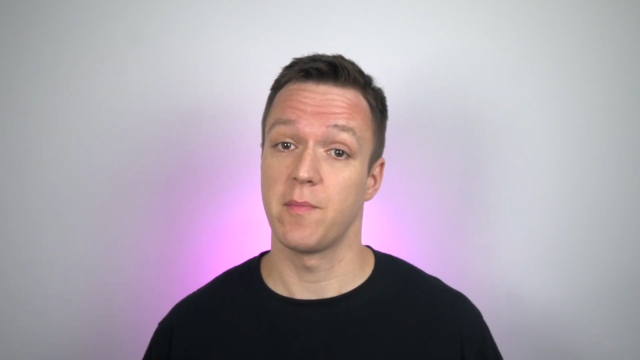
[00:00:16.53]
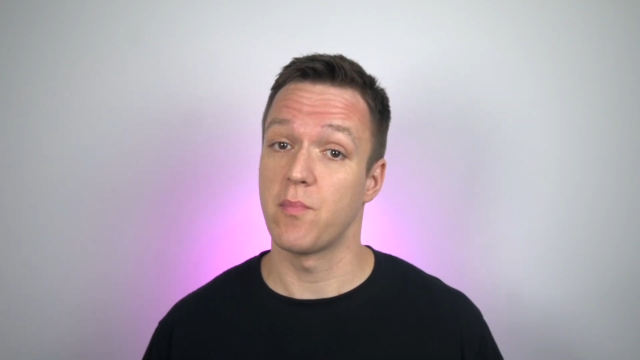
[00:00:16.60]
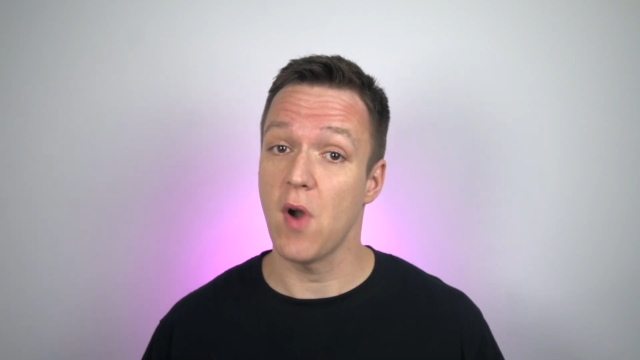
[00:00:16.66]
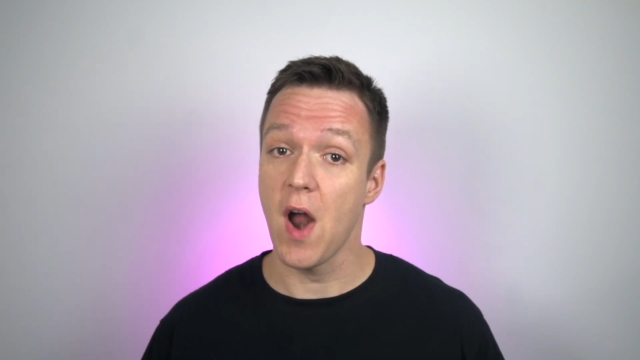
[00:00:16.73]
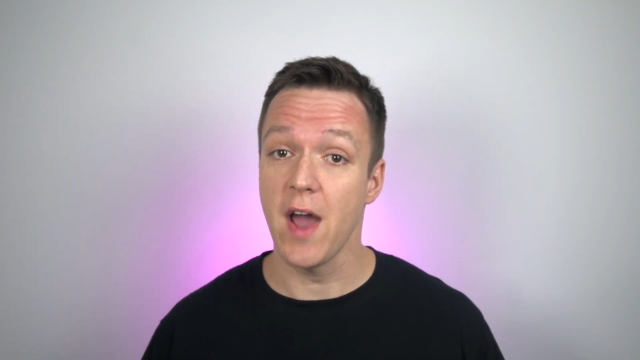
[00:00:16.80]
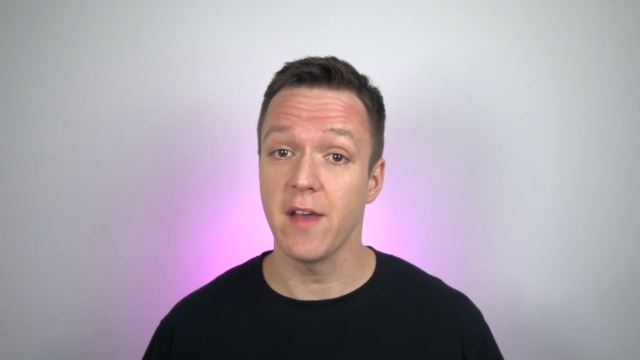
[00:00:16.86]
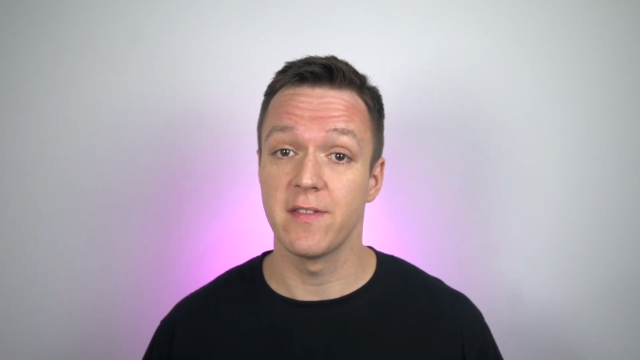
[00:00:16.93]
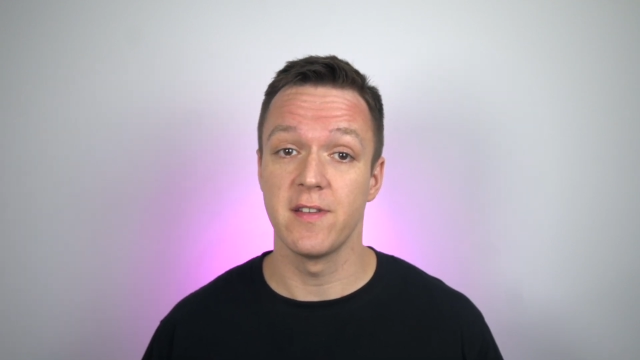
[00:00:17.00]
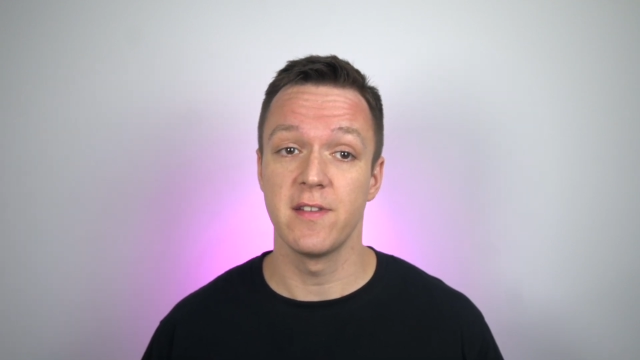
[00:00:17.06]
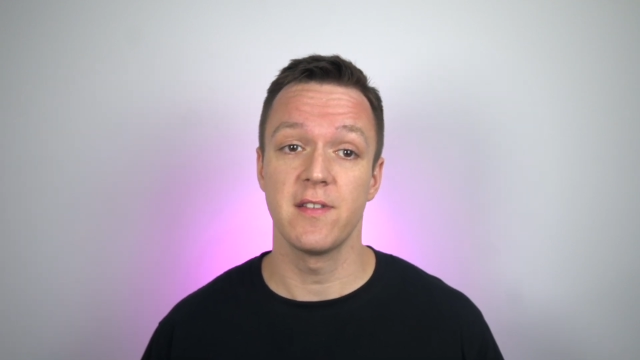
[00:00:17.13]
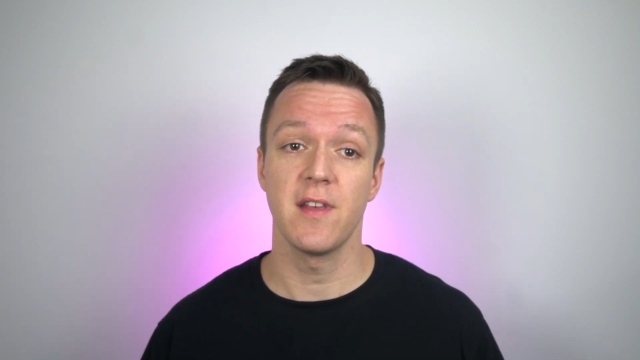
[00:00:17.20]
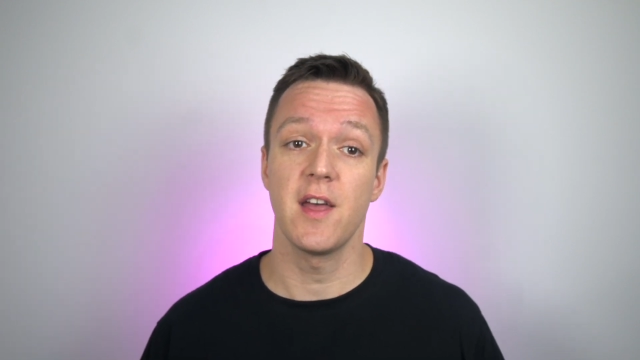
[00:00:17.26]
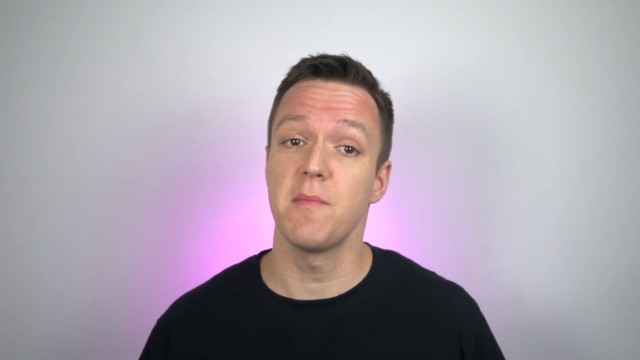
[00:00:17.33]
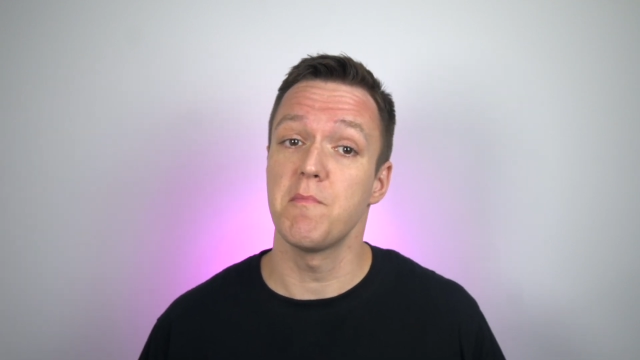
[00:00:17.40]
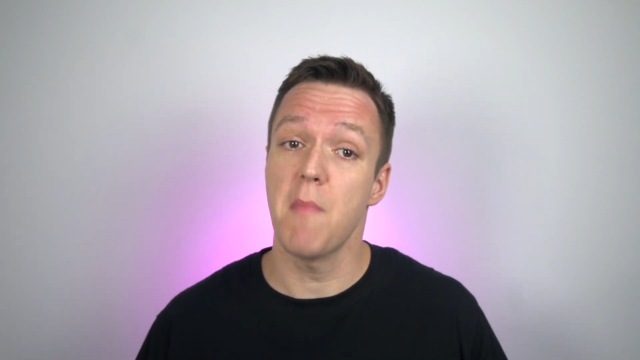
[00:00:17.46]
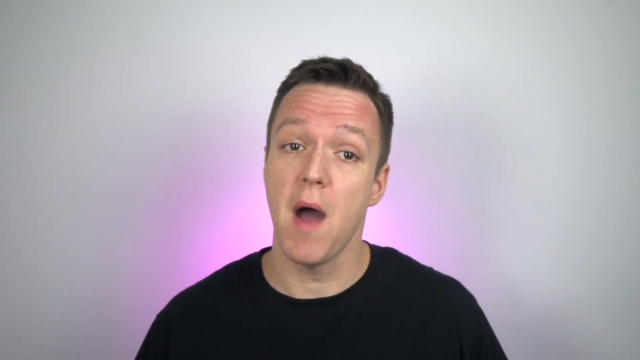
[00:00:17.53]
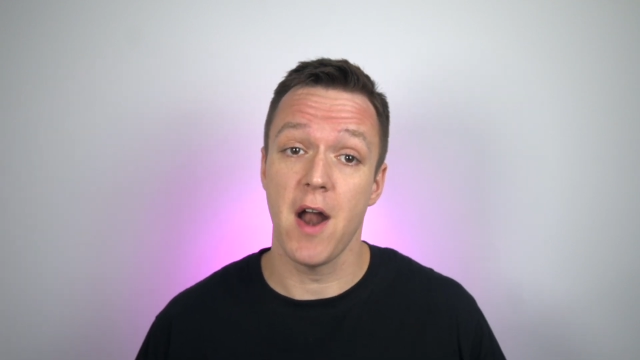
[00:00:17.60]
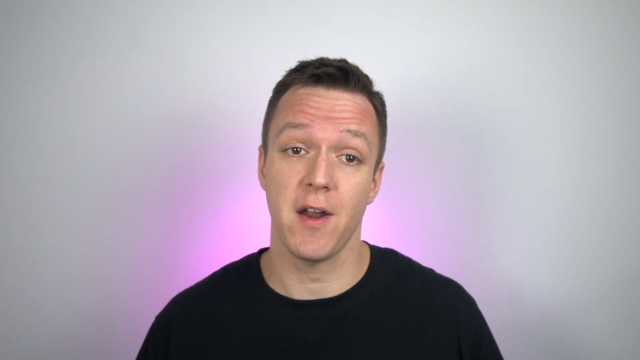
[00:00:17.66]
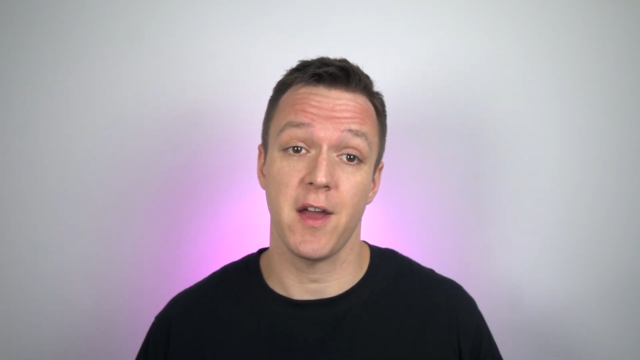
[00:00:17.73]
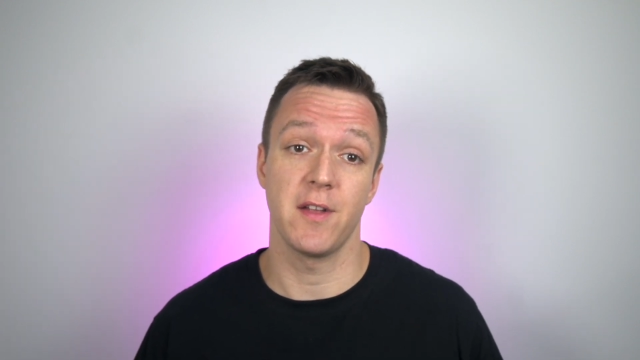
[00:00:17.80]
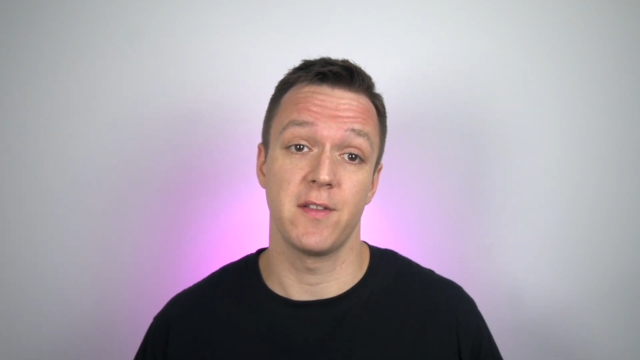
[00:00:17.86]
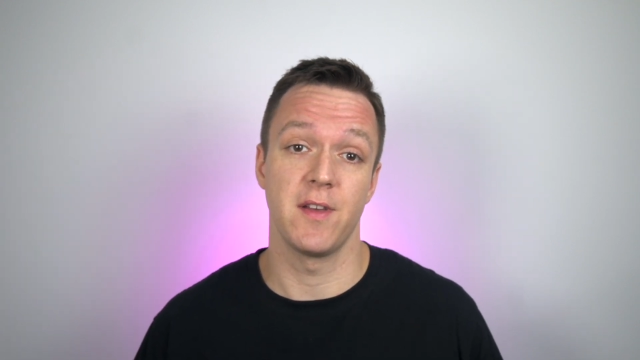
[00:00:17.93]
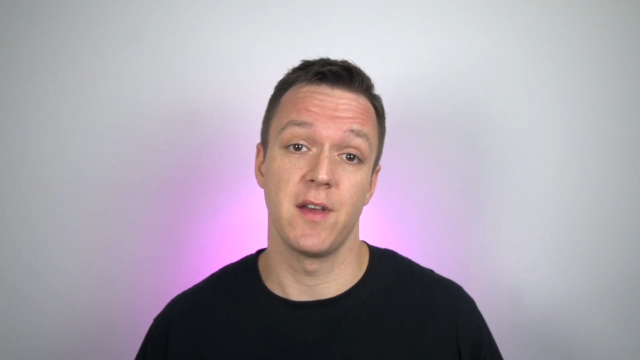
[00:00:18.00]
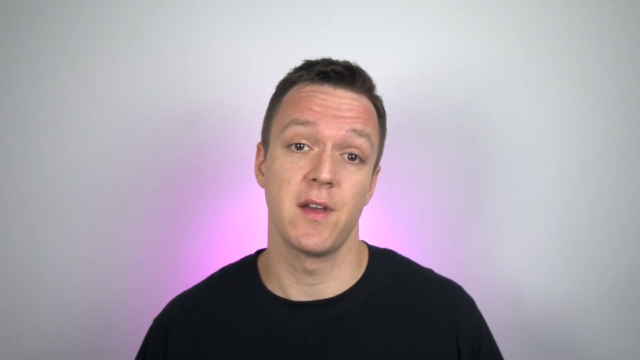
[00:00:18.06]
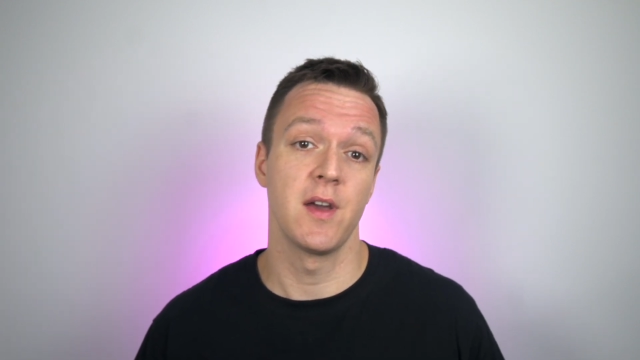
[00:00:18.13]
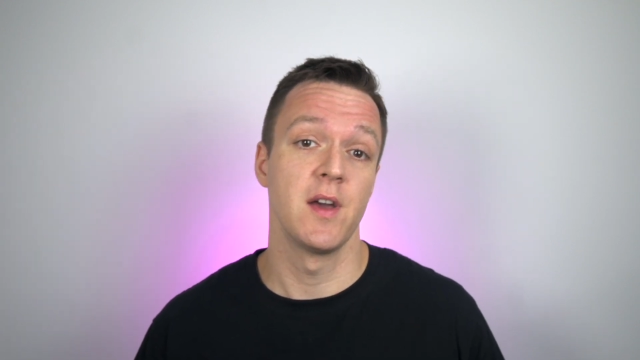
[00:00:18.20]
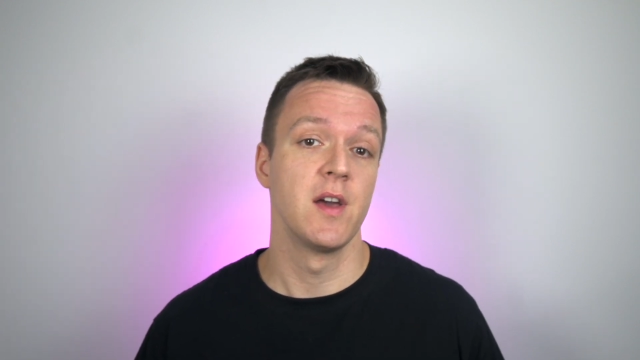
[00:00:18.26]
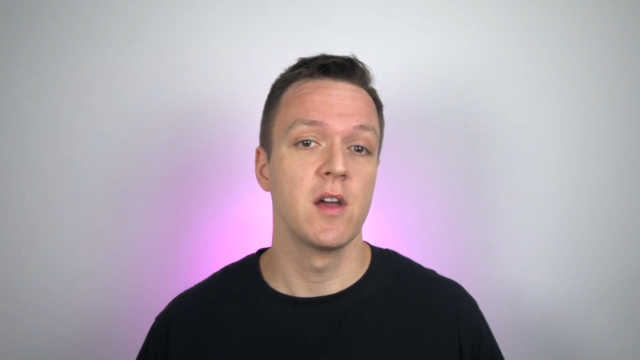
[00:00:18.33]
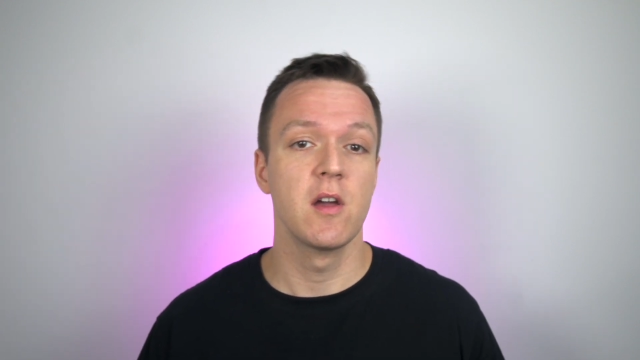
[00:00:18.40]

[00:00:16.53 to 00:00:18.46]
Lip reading: prices and marketing,